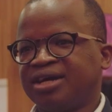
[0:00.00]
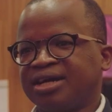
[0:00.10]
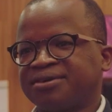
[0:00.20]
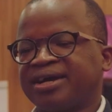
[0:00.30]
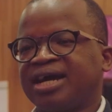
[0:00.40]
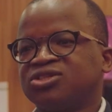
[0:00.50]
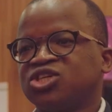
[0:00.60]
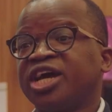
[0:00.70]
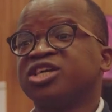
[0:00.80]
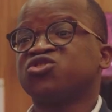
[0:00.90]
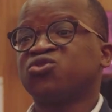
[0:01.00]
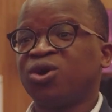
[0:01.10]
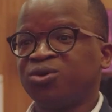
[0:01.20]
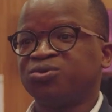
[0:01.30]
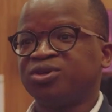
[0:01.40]
agriculture has
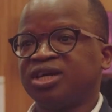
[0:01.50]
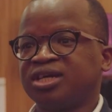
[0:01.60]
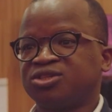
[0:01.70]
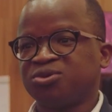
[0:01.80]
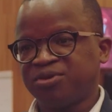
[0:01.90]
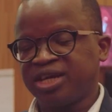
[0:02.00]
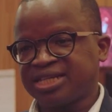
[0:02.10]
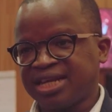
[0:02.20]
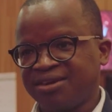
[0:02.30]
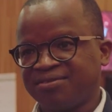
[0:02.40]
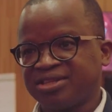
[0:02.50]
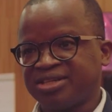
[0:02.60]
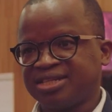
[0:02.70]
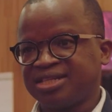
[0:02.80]
grown to be at a level that